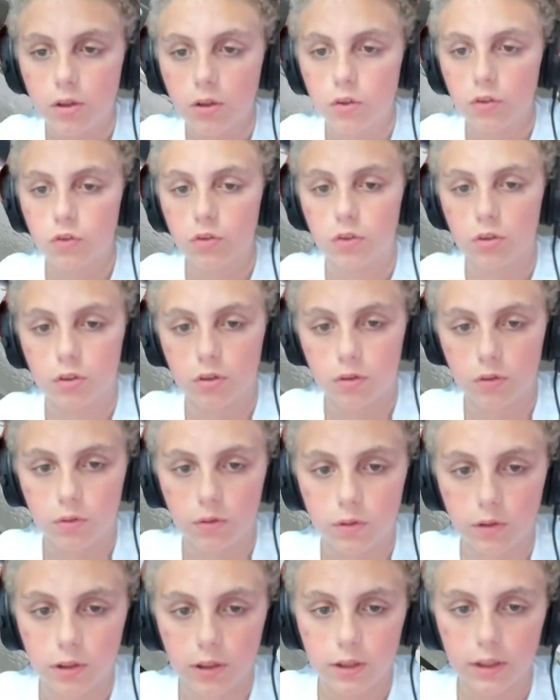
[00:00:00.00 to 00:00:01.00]

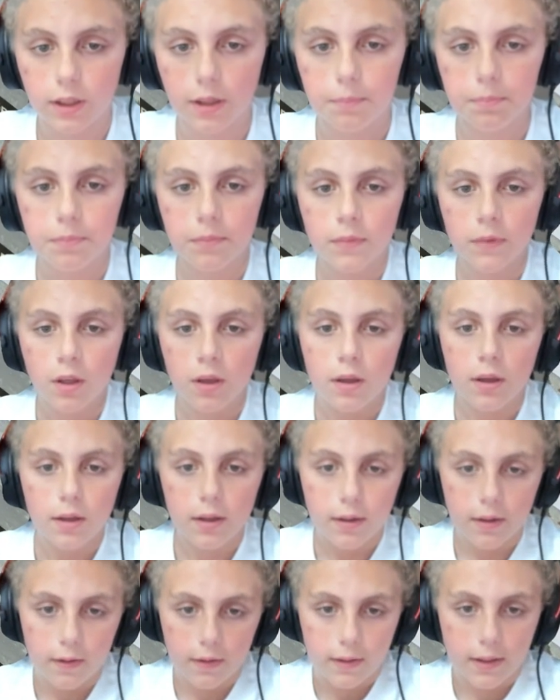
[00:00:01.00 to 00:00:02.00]
So yeah.
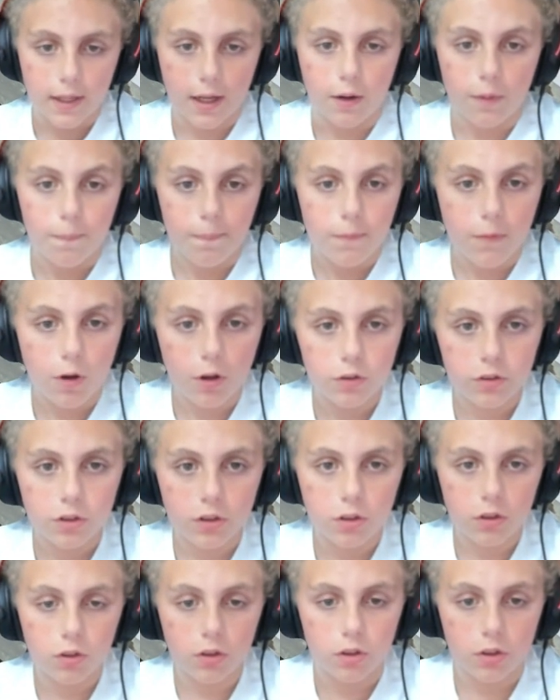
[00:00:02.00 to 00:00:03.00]
Now onto
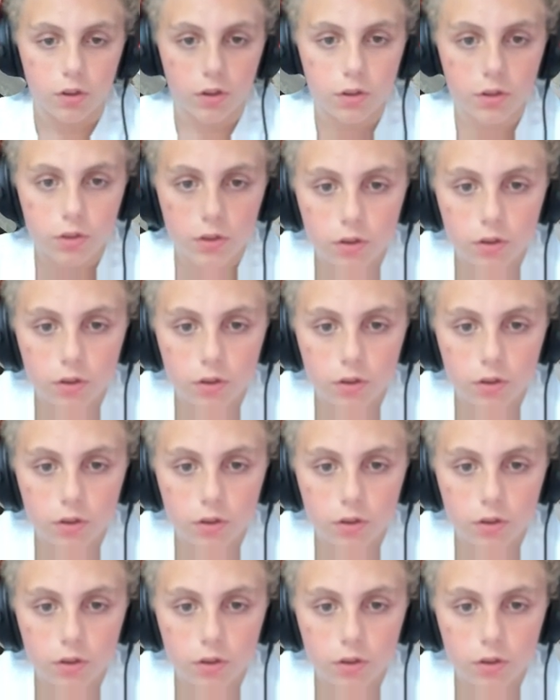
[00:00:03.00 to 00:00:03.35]
the hook.